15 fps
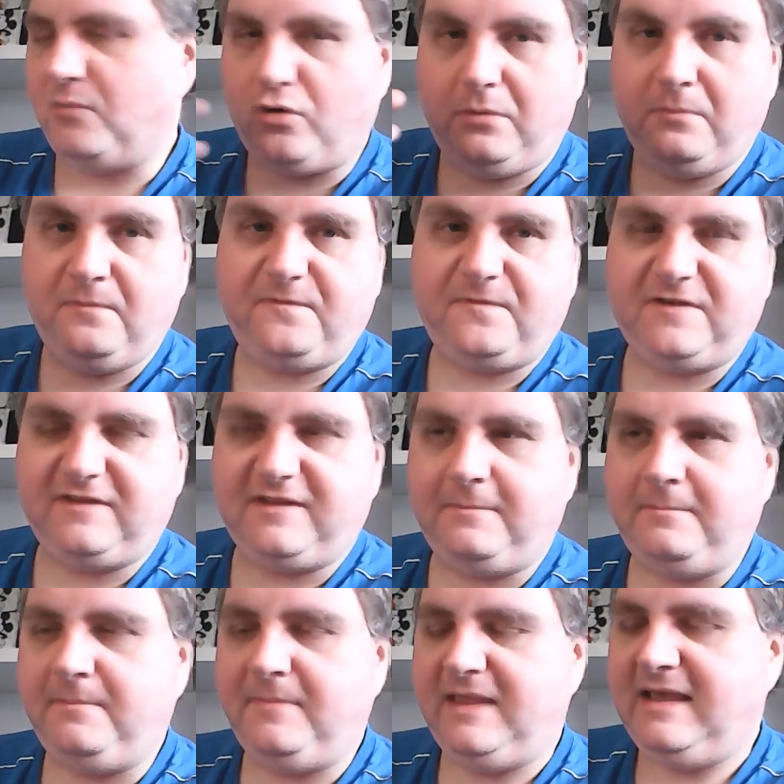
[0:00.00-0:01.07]
oomph to
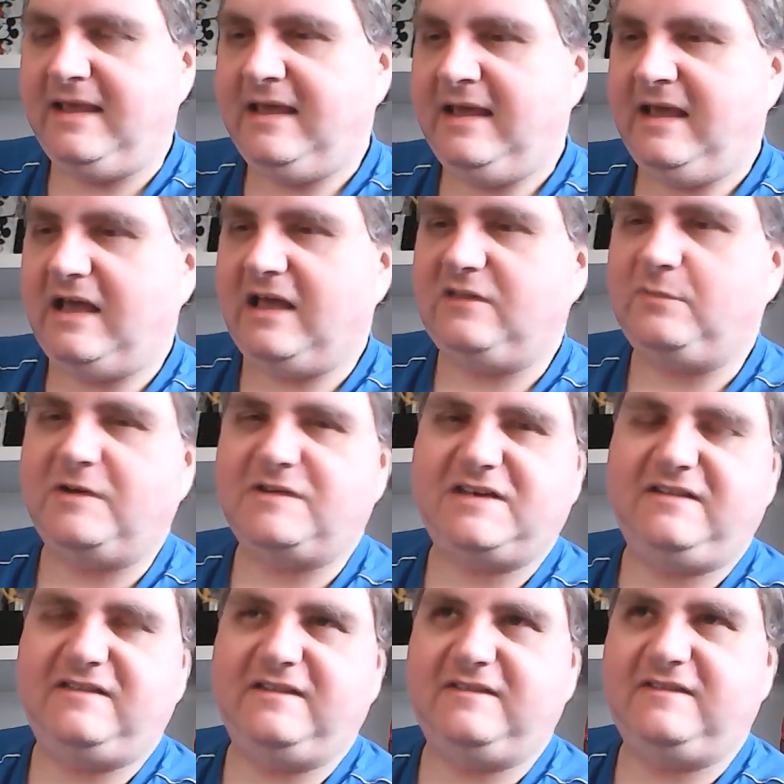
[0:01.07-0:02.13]
them, especially
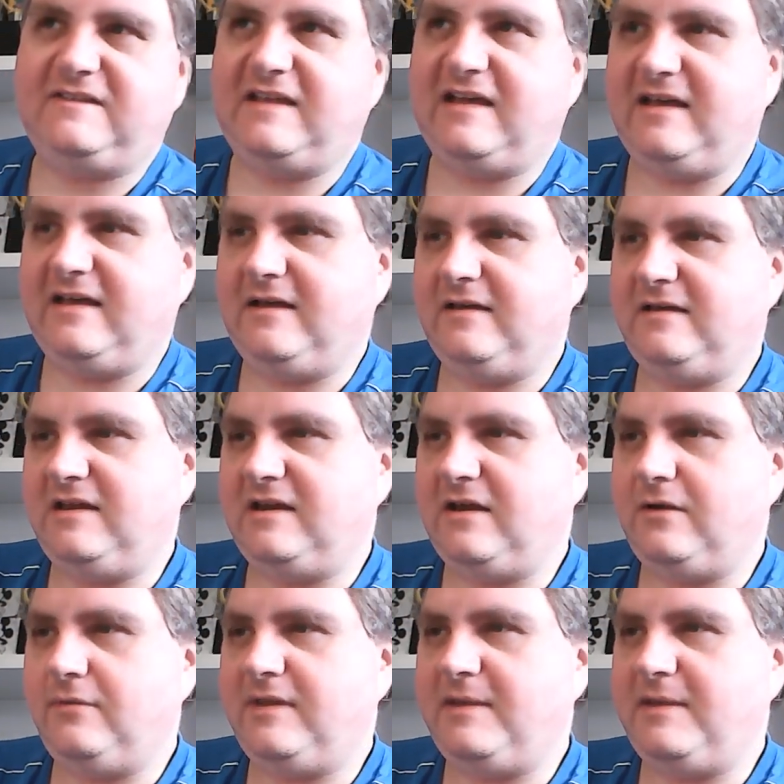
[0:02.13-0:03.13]
since you know,